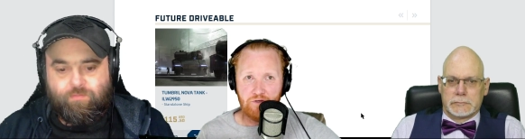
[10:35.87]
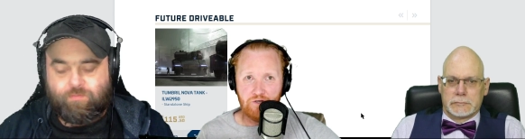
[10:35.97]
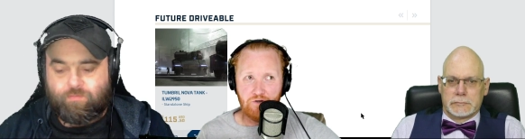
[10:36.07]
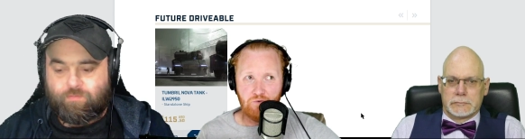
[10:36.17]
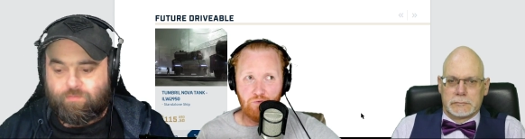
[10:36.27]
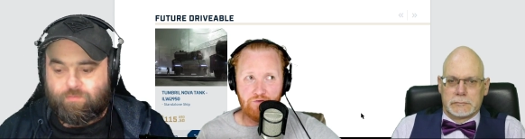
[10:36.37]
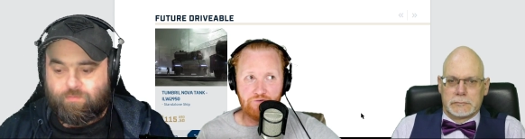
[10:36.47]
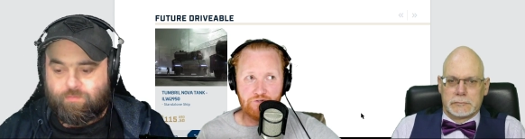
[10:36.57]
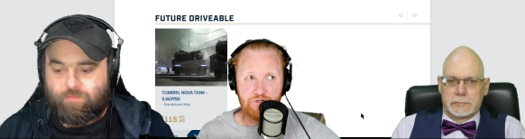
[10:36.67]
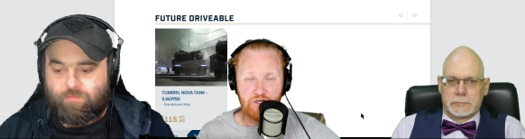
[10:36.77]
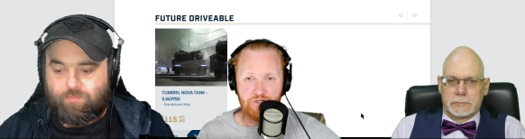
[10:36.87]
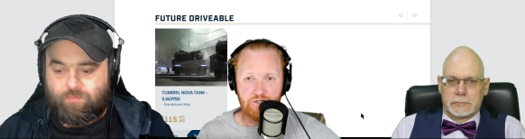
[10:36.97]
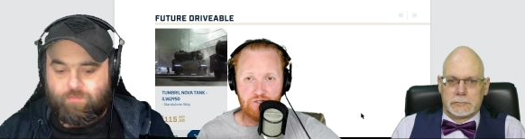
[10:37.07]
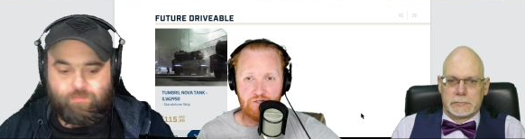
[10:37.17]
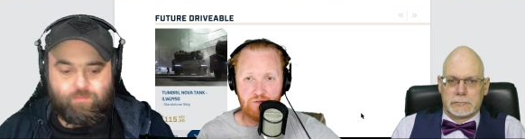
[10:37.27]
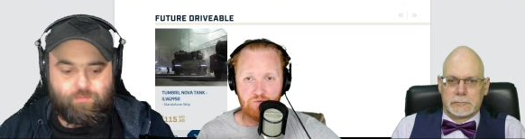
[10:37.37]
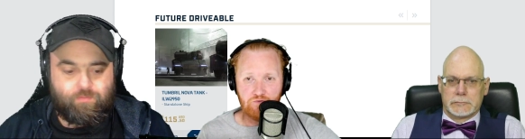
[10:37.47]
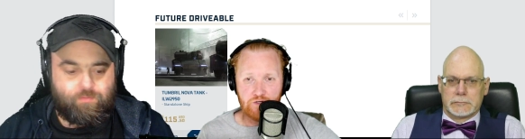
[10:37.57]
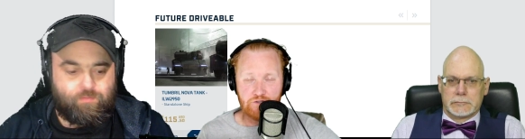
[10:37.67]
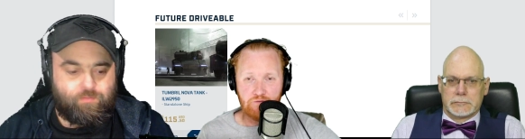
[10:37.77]
Speaker 1: a good way for CIG to keep
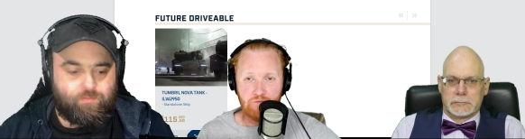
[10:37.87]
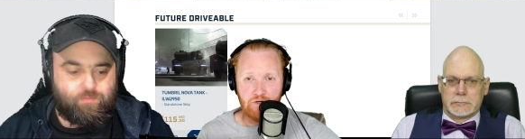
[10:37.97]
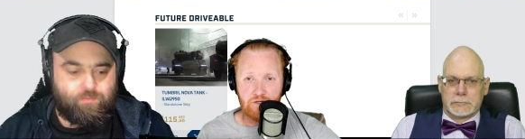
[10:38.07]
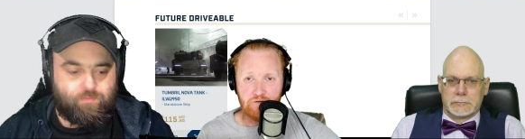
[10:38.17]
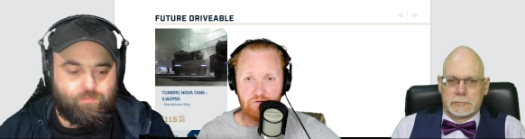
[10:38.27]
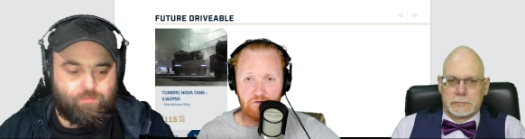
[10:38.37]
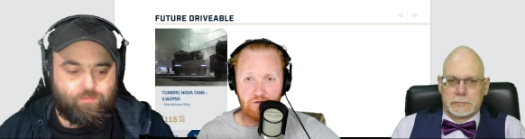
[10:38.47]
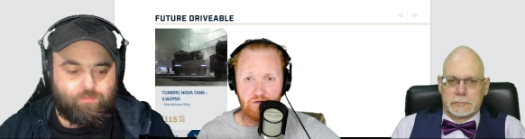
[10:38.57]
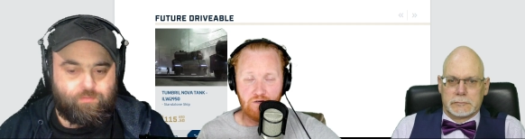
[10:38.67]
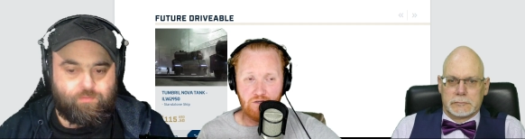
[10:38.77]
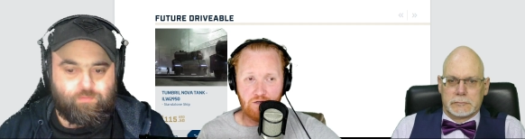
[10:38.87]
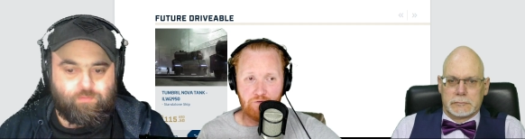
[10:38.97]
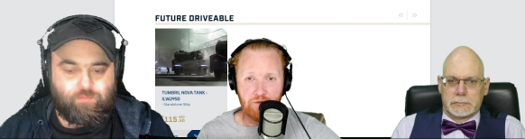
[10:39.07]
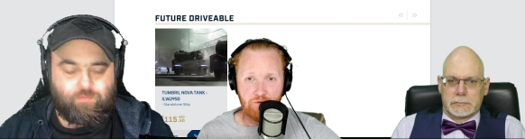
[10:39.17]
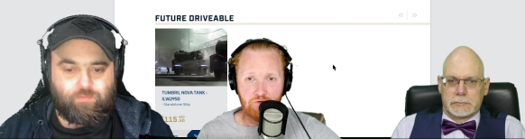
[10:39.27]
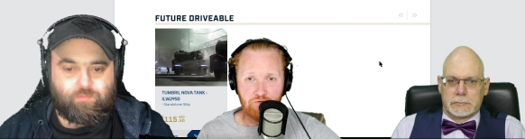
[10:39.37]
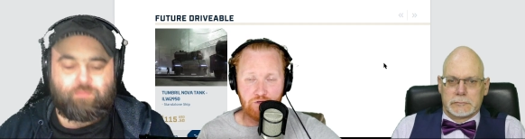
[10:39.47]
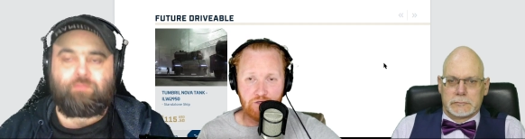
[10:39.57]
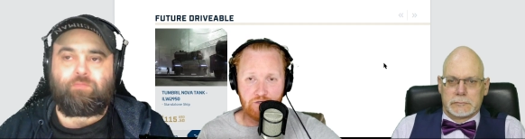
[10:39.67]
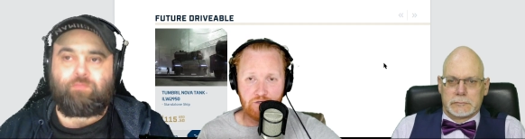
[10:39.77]
raising money. Uh, a lot of people are
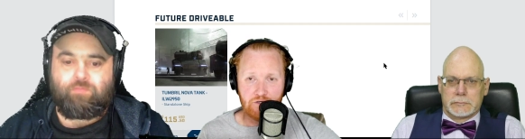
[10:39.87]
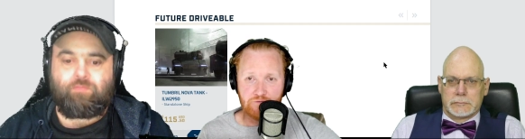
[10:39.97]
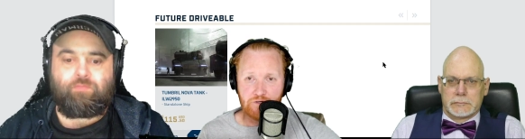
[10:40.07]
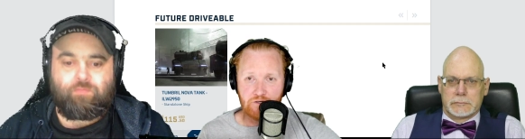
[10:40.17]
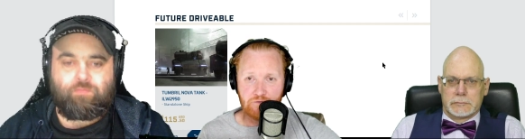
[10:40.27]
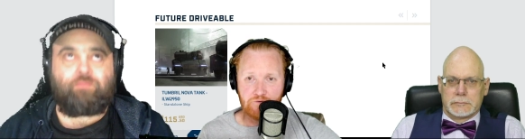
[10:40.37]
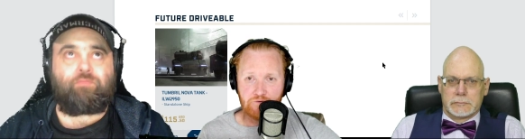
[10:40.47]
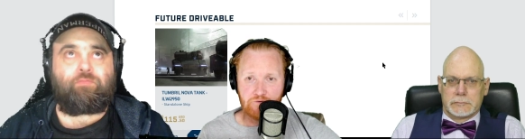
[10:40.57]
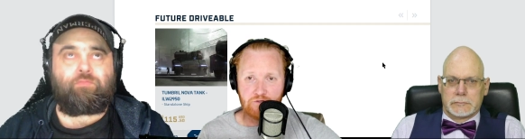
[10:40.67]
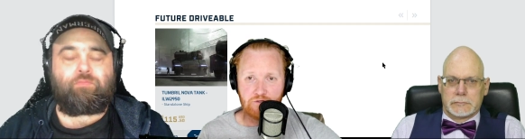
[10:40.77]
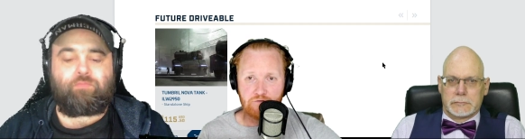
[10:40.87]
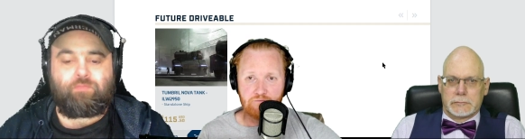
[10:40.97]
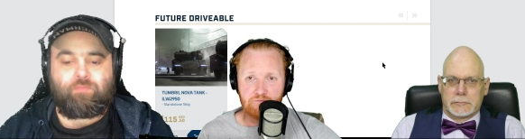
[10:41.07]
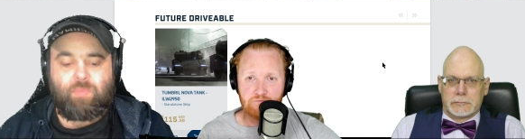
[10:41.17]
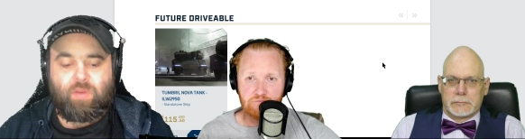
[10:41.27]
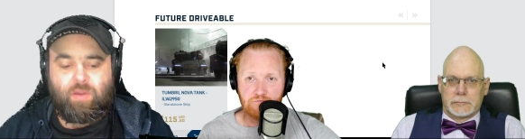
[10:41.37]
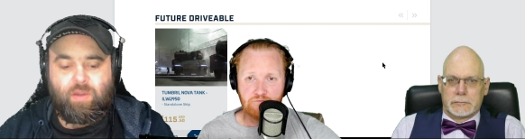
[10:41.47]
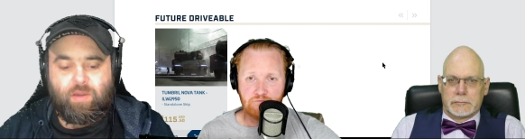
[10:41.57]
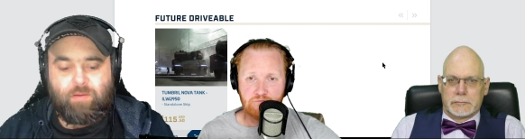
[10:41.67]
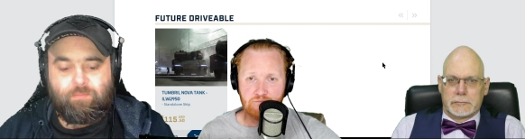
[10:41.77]
really into cosmetic upgrades like that.
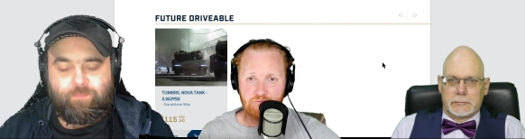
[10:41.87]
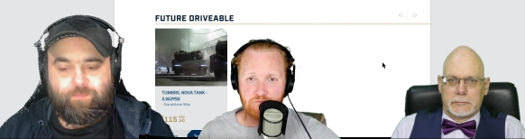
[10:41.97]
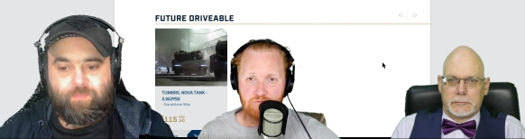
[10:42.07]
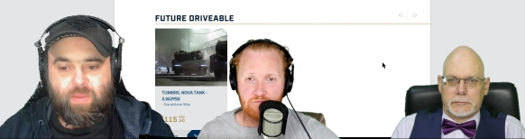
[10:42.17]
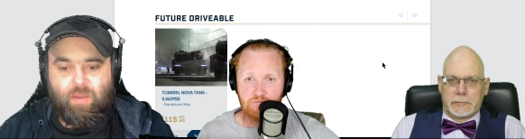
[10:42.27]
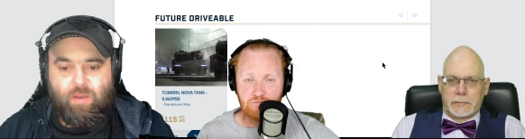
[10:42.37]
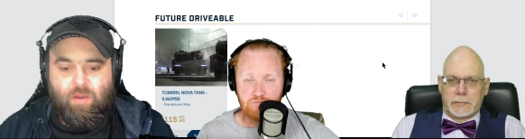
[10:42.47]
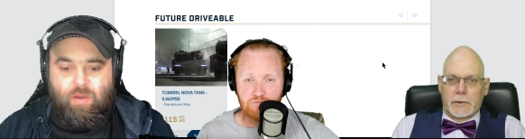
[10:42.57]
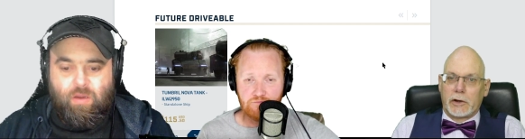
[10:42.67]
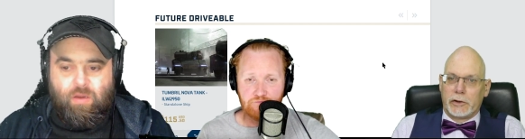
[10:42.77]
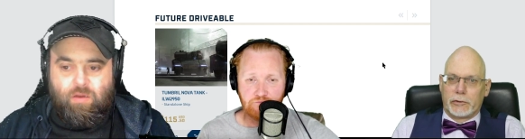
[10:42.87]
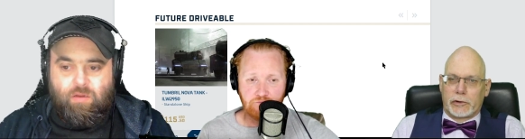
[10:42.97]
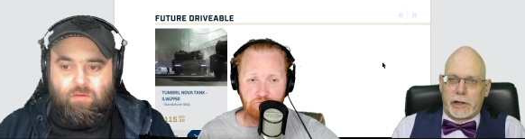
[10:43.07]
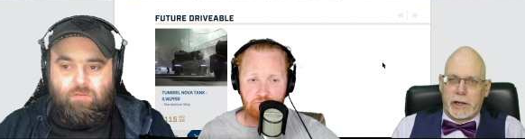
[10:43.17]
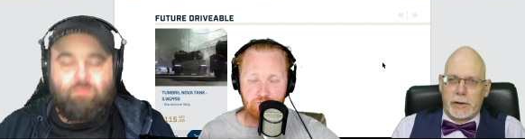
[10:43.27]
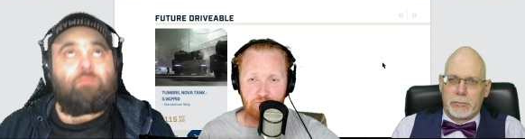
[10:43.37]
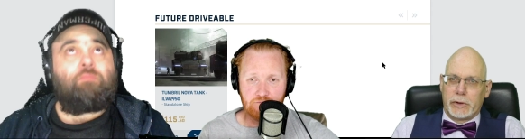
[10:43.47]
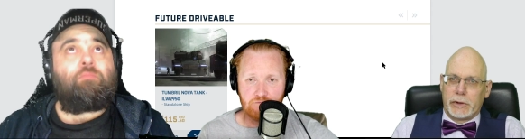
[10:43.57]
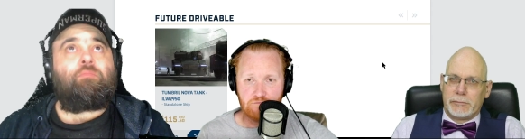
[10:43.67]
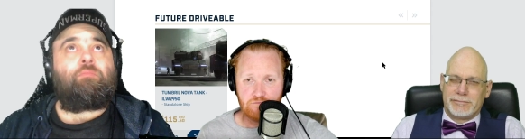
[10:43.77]
Speaker 2: Yeah. I usually am,
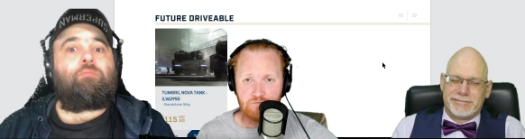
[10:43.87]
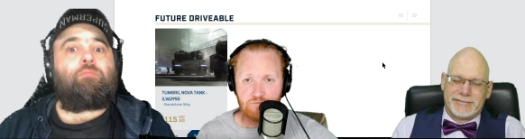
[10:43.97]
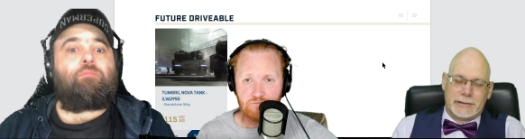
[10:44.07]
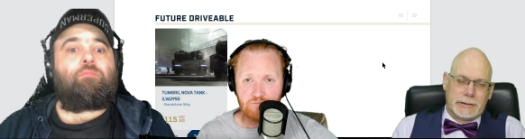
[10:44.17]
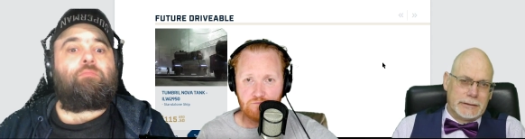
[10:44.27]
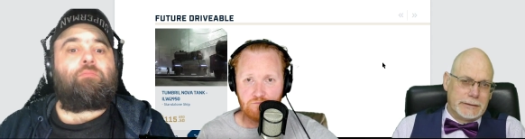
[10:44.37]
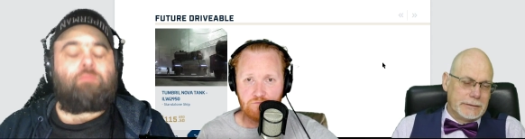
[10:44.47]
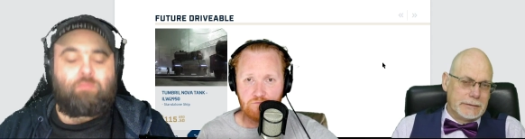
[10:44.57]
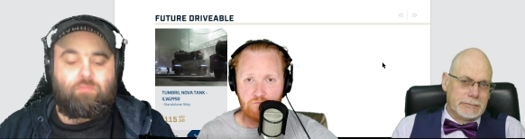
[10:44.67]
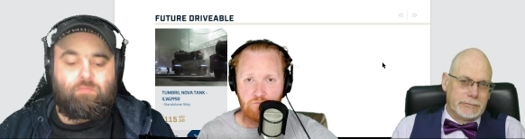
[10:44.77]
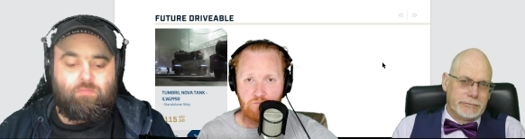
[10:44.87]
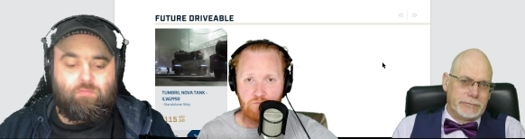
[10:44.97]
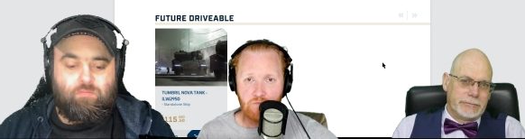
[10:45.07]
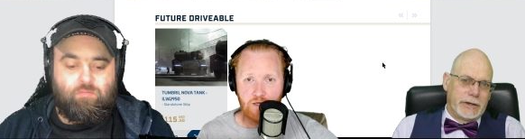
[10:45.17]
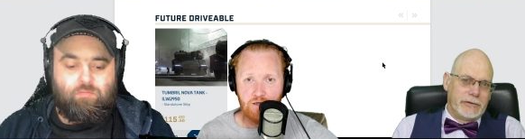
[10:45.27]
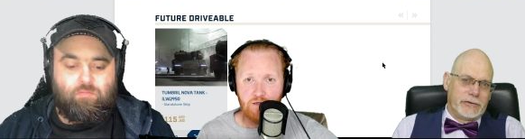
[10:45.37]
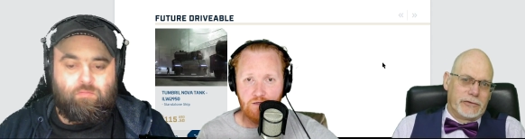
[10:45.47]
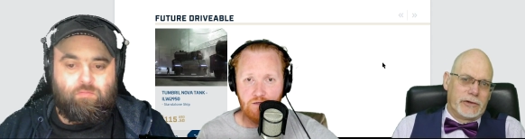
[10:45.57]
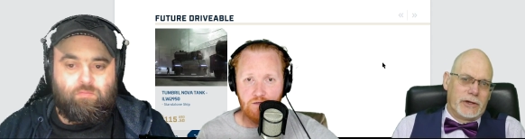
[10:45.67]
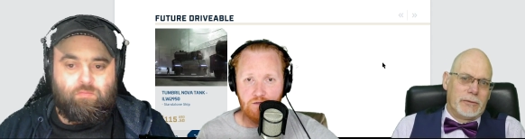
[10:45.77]
but they just
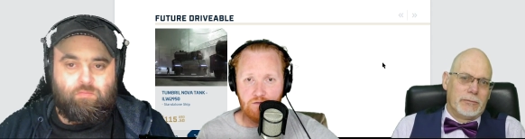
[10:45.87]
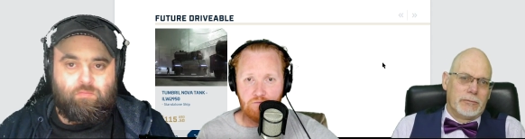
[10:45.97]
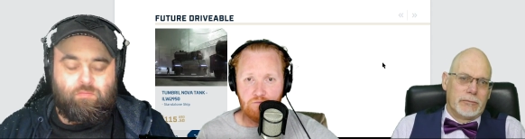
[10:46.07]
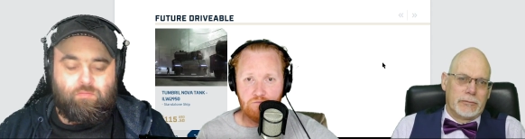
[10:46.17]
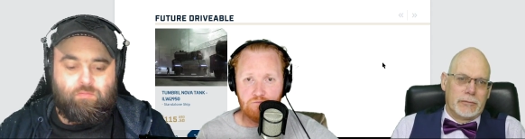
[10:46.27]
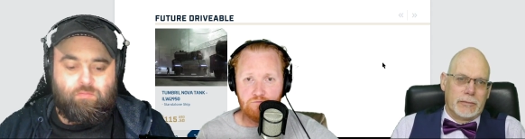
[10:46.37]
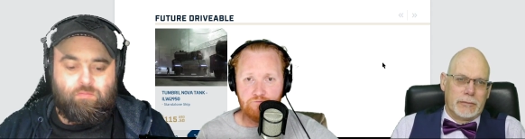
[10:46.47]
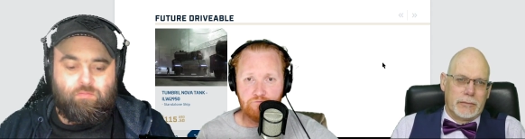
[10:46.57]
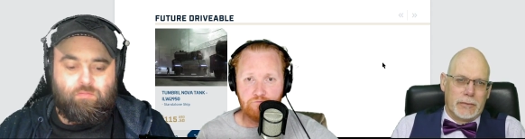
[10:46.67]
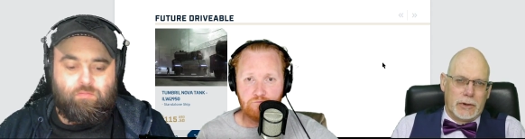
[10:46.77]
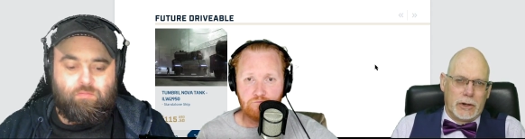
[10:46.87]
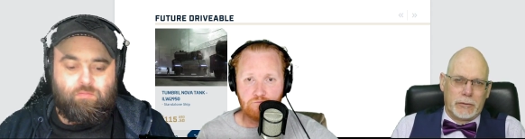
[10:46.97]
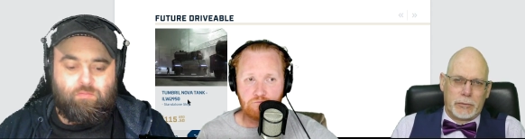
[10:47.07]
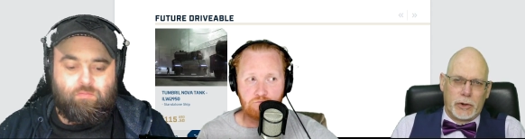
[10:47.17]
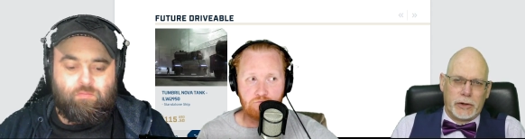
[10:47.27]
seem overpriced.